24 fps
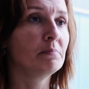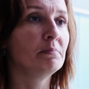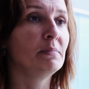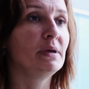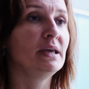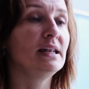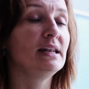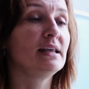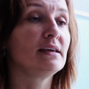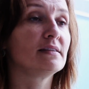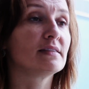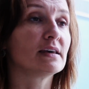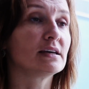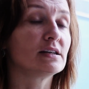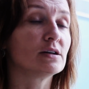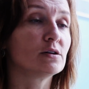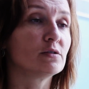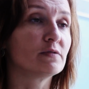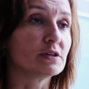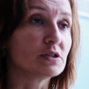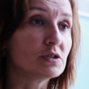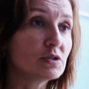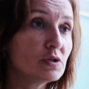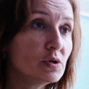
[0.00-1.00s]
meaning that
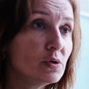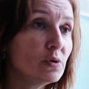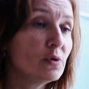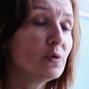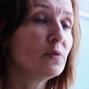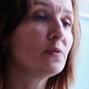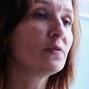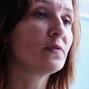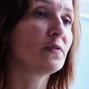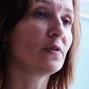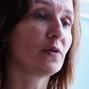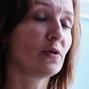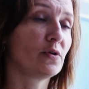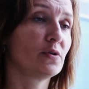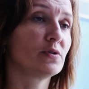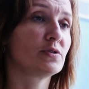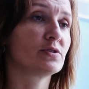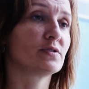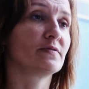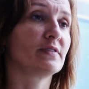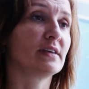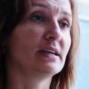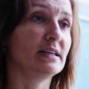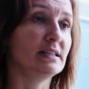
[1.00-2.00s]
over
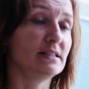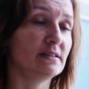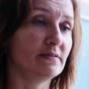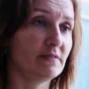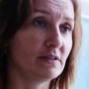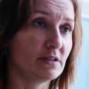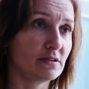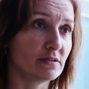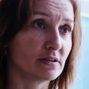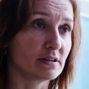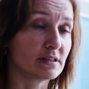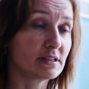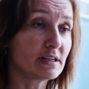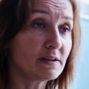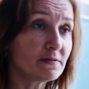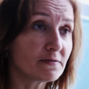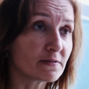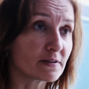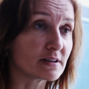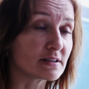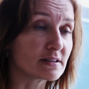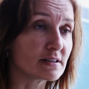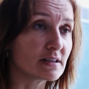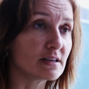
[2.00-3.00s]
two-thirds of the individual
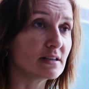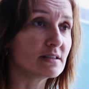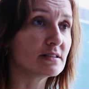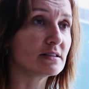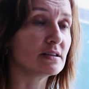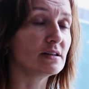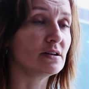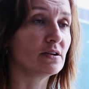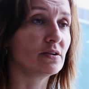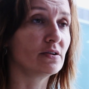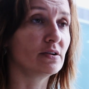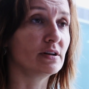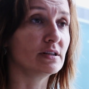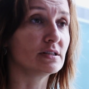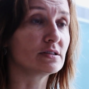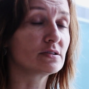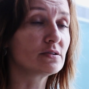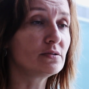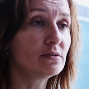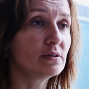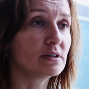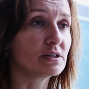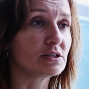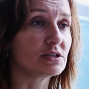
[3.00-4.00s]
differences in early
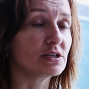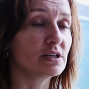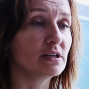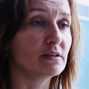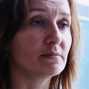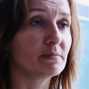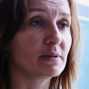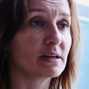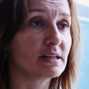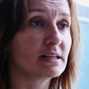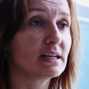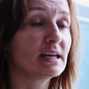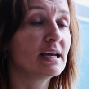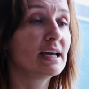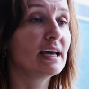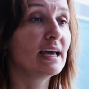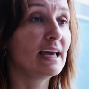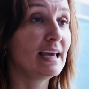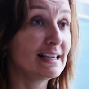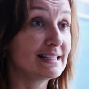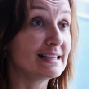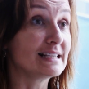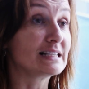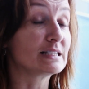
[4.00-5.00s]
school achievement
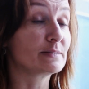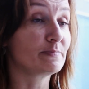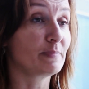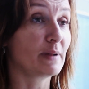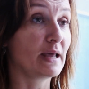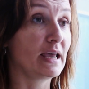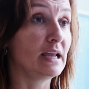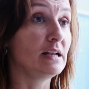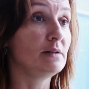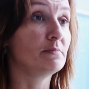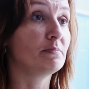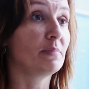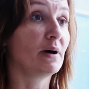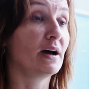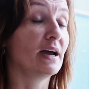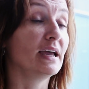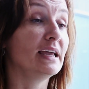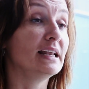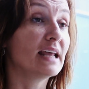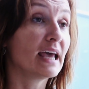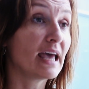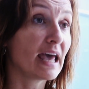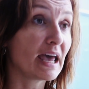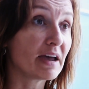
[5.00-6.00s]
is explained by
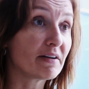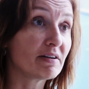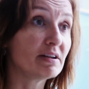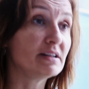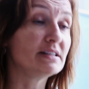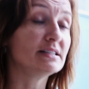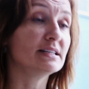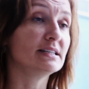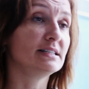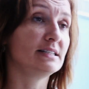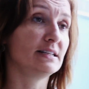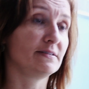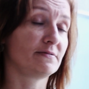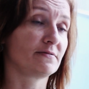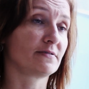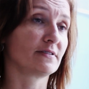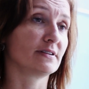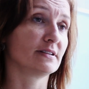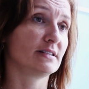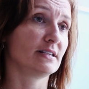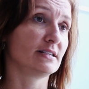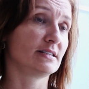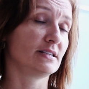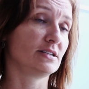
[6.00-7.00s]
inherited
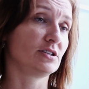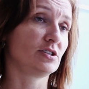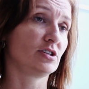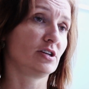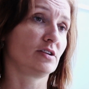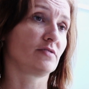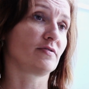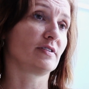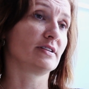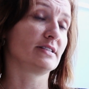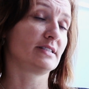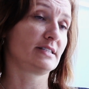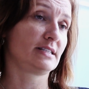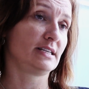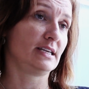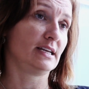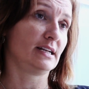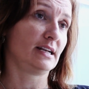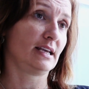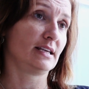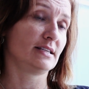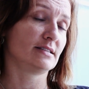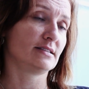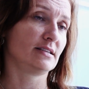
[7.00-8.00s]
differences in children's
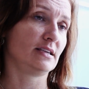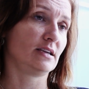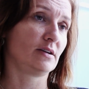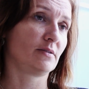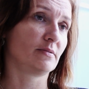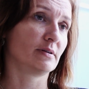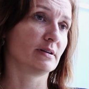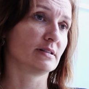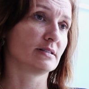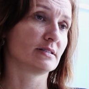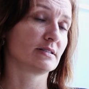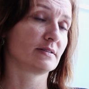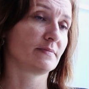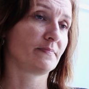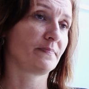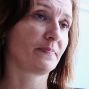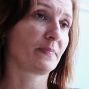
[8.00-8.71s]
DNA sequence.